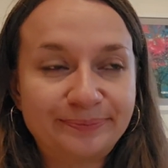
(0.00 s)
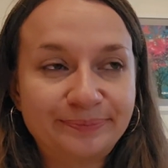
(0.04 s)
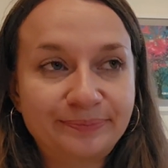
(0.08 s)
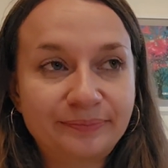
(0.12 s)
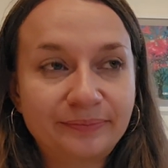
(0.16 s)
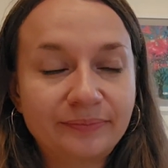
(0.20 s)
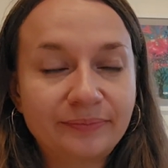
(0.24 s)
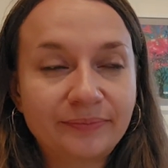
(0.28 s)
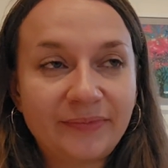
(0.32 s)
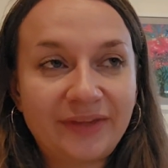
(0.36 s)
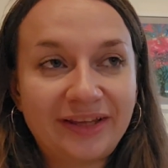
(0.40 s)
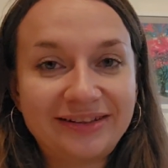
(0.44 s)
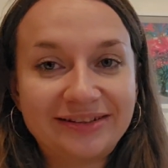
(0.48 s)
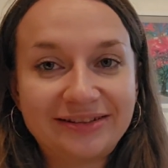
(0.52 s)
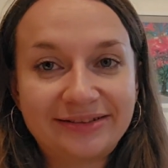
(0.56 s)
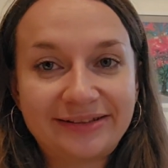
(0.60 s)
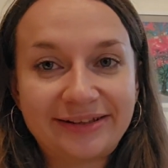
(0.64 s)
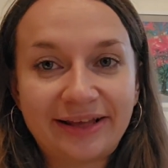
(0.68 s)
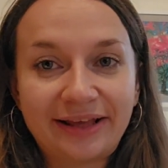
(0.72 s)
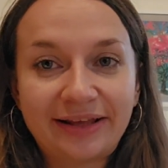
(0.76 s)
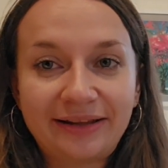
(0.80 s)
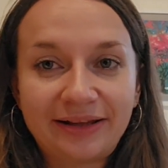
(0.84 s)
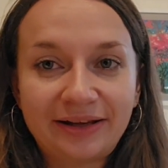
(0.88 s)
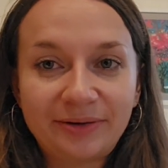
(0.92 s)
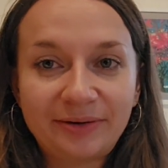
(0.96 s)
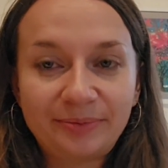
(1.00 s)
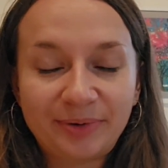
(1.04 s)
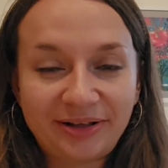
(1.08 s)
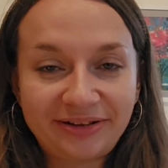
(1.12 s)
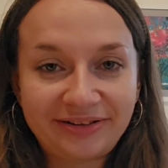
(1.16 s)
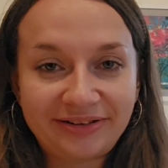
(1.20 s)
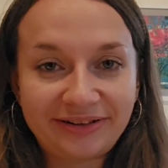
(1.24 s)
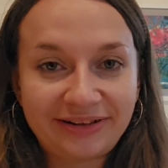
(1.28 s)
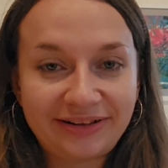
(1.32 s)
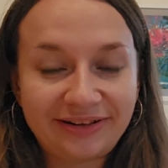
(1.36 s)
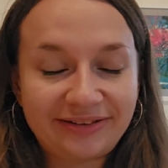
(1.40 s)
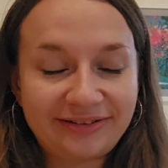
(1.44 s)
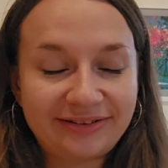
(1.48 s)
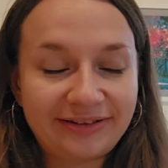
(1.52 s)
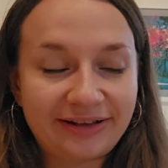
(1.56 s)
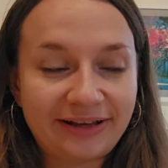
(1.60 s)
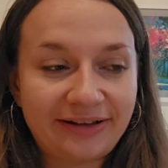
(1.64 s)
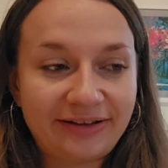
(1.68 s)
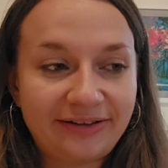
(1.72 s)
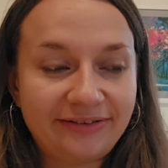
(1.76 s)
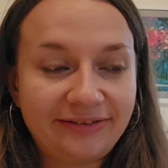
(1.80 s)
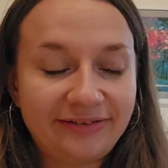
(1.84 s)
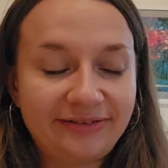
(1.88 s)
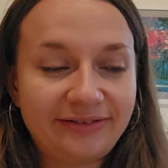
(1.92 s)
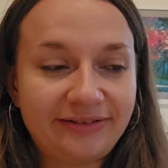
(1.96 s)
this seller basically
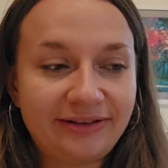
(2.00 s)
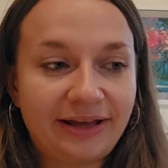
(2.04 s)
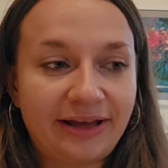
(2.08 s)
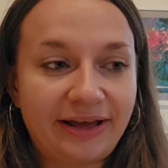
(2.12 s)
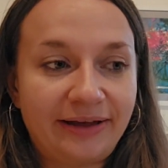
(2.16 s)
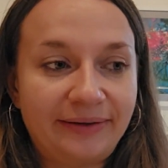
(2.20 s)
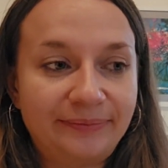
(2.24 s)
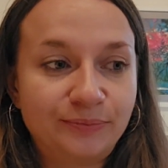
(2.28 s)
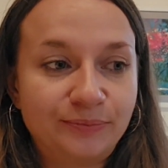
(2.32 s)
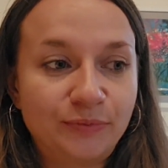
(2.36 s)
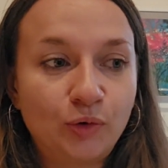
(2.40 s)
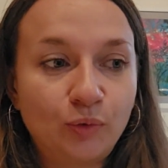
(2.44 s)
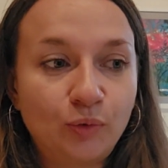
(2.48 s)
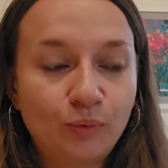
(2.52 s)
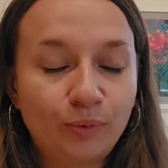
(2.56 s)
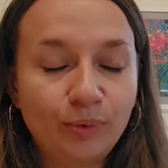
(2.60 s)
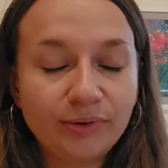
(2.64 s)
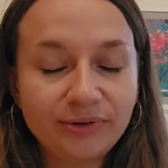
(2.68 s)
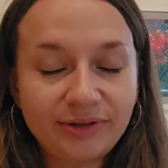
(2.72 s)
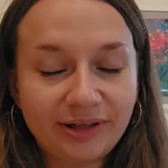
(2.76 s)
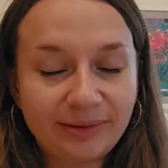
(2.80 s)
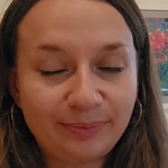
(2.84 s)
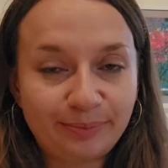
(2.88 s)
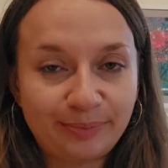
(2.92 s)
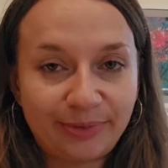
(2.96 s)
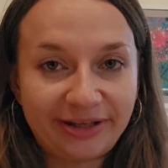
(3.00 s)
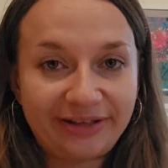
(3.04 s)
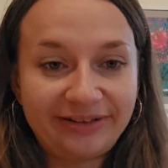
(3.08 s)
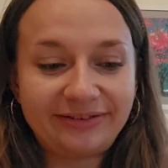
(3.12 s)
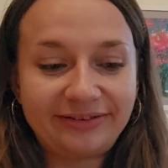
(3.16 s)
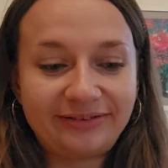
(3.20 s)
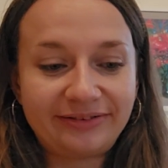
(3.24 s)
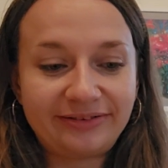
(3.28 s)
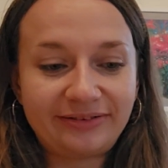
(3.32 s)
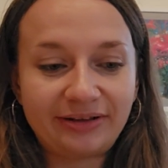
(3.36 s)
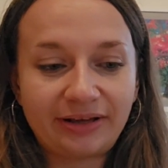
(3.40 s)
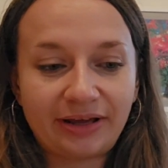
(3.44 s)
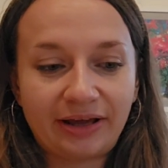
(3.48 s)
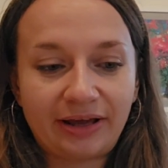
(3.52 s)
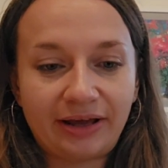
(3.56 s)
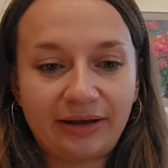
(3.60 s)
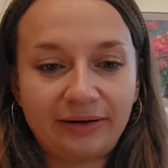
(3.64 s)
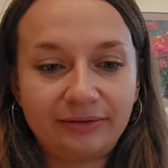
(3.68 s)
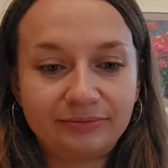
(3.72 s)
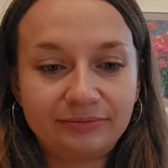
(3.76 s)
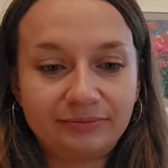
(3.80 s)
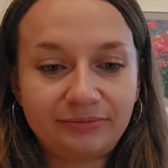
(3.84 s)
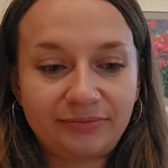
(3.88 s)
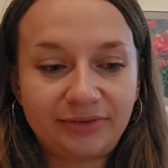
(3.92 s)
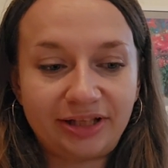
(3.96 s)
sells wooden bits
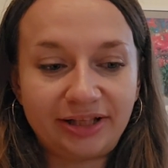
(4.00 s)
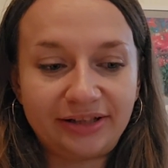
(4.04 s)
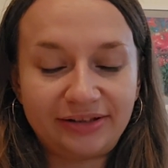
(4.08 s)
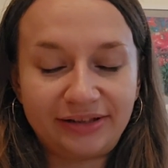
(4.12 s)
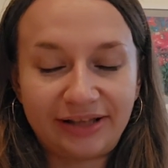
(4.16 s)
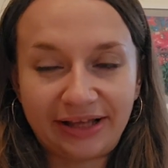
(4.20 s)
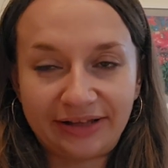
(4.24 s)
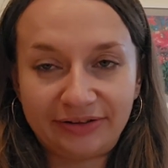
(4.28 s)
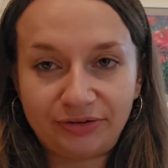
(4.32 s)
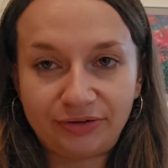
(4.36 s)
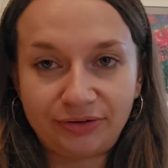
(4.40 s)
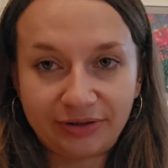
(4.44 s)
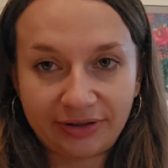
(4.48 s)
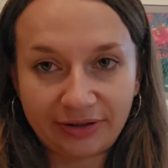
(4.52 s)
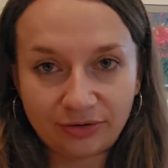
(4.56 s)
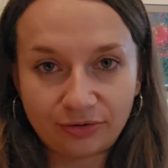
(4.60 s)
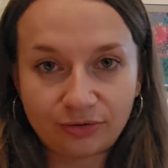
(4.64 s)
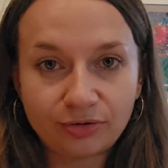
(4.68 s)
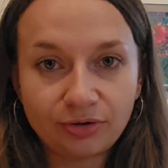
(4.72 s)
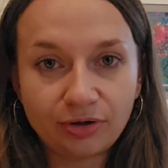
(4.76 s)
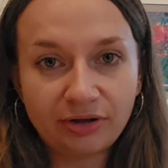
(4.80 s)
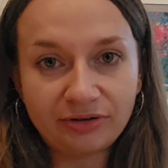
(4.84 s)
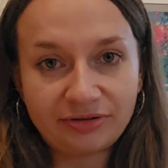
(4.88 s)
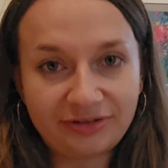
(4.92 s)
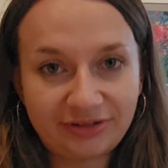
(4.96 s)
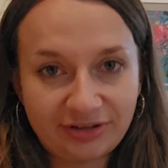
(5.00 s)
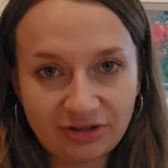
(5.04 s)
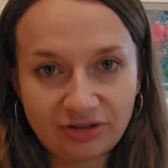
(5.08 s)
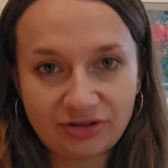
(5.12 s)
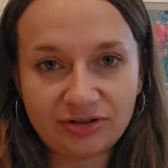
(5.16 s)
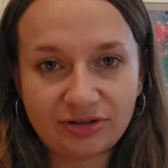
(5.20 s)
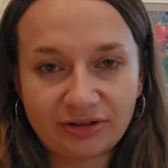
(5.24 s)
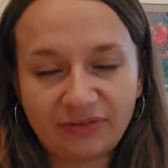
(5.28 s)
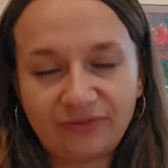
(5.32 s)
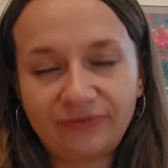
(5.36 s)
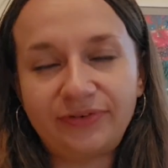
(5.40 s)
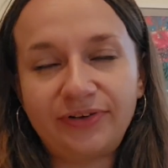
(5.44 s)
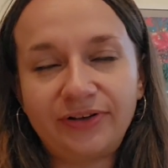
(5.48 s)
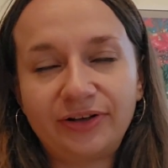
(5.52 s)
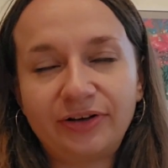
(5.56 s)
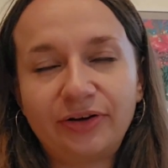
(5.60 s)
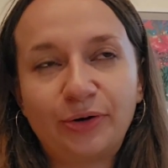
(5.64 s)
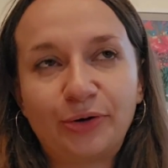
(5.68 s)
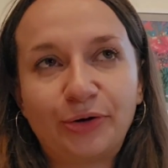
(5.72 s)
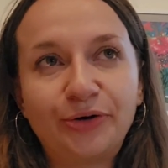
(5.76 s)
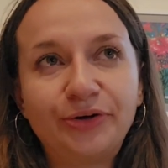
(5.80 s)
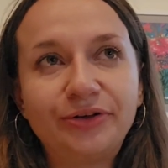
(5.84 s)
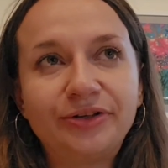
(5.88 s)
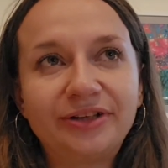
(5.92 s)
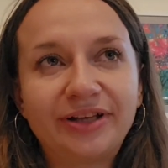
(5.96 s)
that then you can cross stitch something
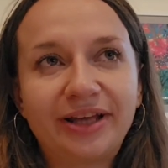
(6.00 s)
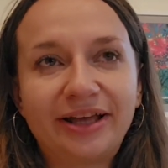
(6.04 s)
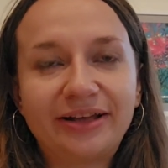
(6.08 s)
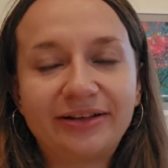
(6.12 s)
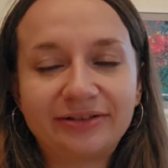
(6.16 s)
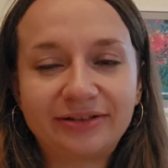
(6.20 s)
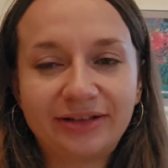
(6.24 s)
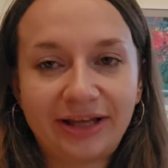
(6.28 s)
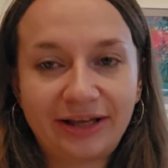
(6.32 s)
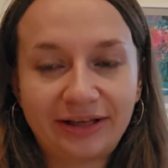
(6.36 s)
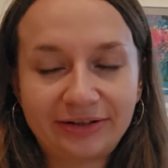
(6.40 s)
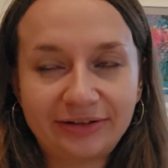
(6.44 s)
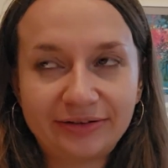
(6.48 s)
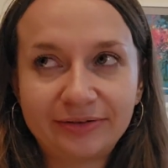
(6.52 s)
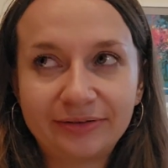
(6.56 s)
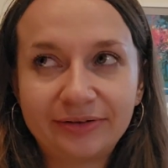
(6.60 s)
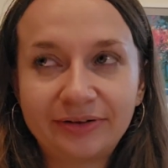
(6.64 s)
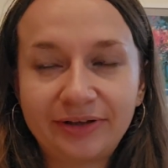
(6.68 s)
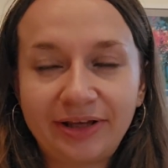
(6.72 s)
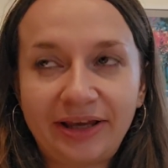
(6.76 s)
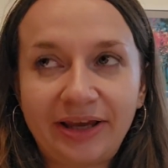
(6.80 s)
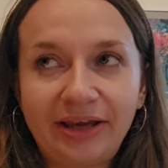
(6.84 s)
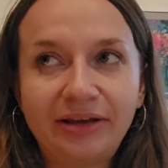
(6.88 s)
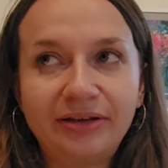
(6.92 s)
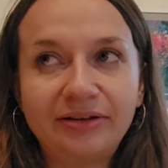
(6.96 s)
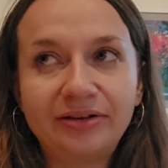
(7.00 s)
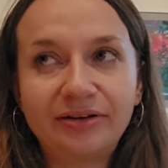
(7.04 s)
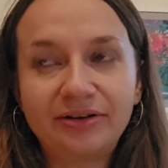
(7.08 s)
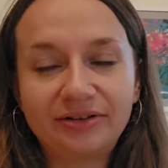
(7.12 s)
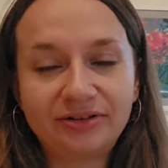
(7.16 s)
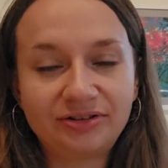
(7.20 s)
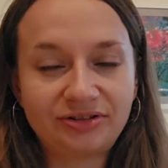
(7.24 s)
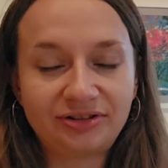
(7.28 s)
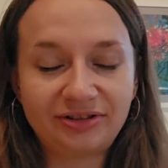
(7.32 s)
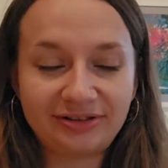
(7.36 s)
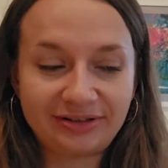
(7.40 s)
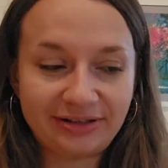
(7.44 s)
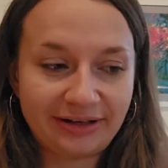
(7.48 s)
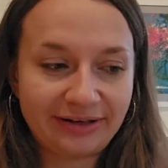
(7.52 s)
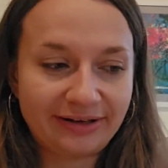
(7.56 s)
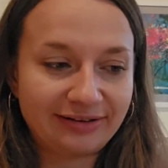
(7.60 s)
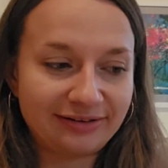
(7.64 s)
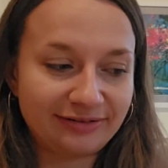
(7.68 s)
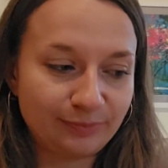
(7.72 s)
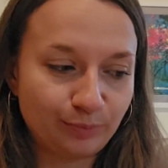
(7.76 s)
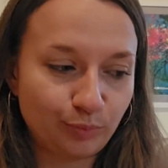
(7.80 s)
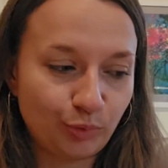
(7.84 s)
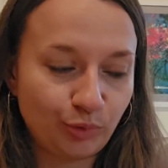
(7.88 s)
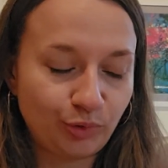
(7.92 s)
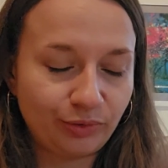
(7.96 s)
on, and then either it's just like a
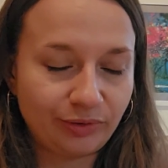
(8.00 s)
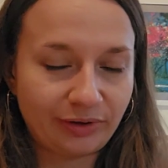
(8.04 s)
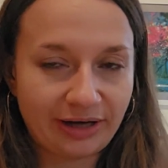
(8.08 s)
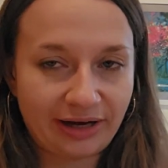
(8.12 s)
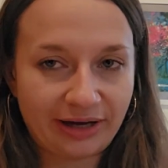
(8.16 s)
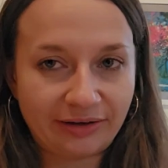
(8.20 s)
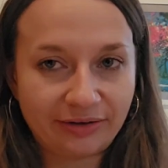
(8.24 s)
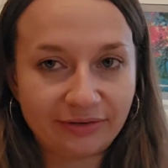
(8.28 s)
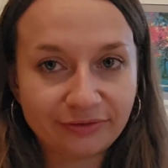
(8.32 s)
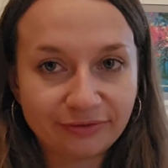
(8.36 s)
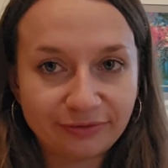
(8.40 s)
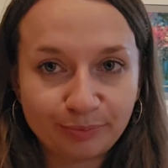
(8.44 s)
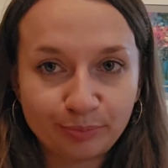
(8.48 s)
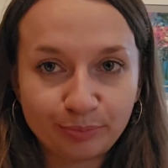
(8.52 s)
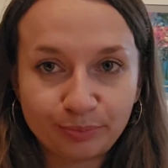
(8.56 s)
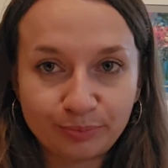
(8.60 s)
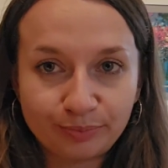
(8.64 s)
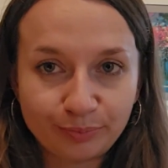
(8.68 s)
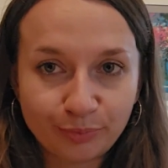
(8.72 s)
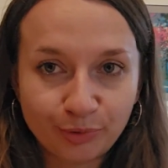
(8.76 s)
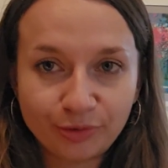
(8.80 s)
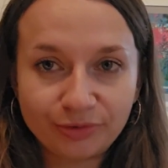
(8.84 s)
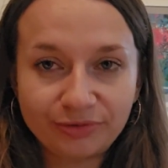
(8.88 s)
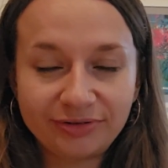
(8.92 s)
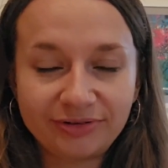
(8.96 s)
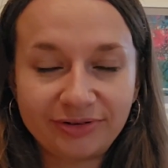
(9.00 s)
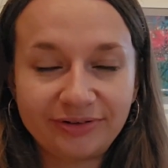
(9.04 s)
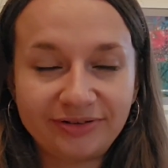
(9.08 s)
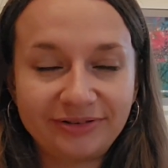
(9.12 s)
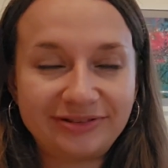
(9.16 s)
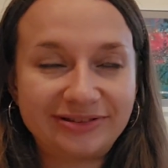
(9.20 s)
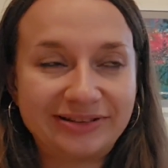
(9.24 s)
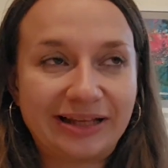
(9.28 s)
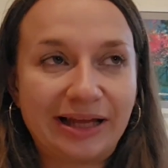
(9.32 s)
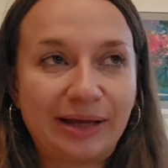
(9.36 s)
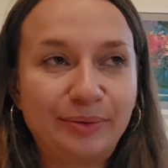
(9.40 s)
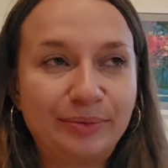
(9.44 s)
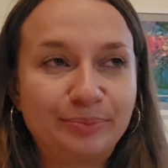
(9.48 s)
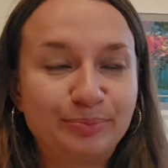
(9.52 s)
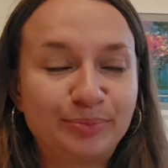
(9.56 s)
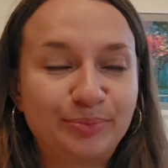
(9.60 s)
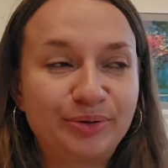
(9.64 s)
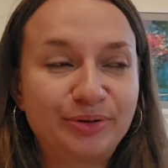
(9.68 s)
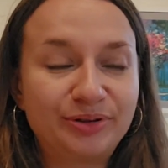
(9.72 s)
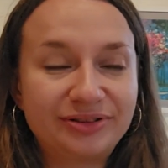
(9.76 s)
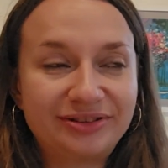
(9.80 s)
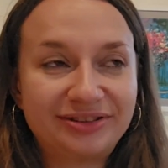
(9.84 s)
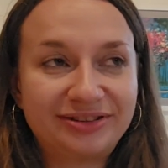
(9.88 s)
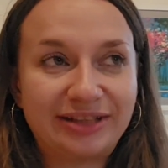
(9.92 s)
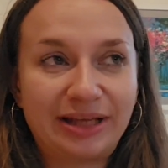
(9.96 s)
small kind of postal
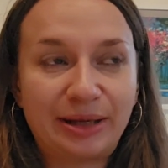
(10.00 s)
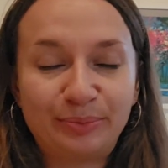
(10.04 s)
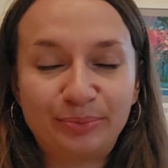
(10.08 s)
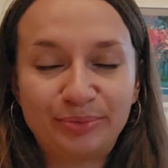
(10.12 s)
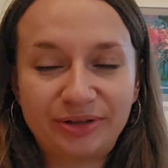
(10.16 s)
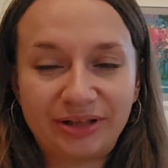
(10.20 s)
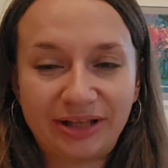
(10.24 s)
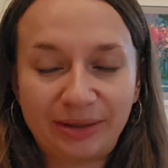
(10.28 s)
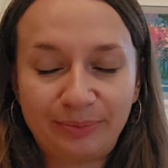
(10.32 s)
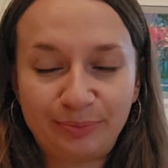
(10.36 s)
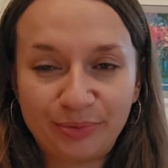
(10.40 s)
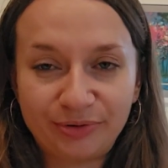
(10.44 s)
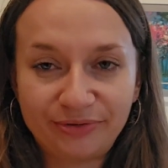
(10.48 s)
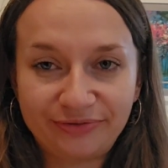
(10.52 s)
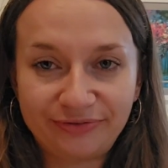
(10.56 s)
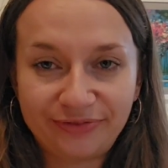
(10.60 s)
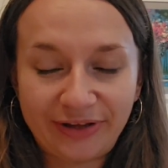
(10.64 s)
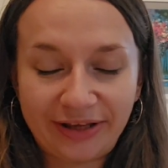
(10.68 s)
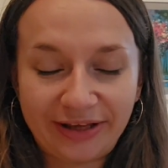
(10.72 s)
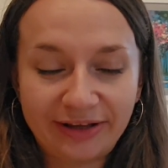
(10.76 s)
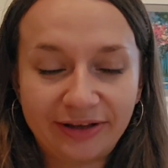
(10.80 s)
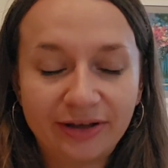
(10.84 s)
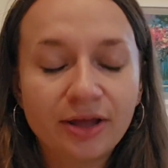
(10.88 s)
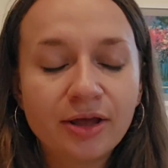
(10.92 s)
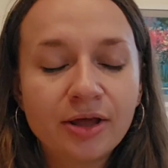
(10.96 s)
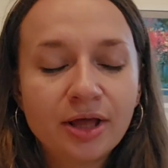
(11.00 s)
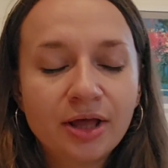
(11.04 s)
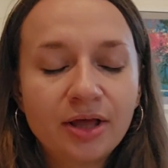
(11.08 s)
stamp type of thing,